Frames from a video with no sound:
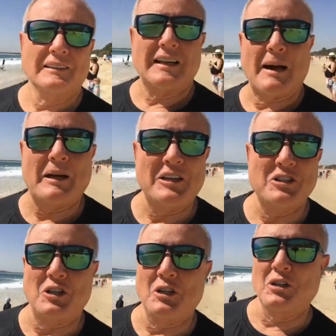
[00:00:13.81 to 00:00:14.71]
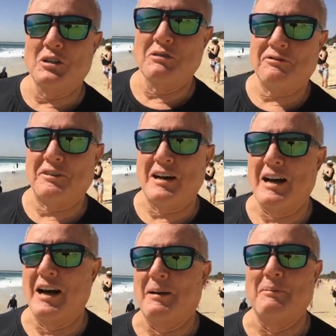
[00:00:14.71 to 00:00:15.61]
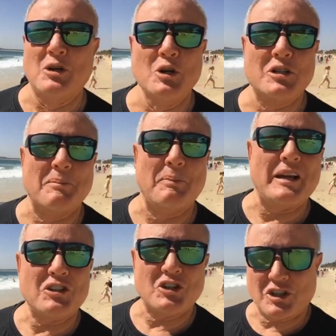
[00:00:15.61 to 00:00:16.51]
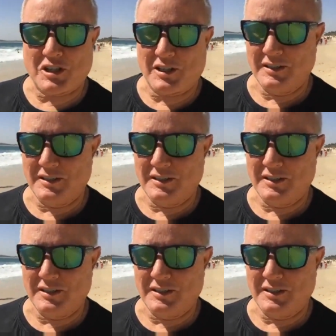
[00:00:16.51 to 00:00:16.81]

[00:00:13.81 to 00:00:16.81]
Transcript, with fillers: Coming to you from Noosa Beach.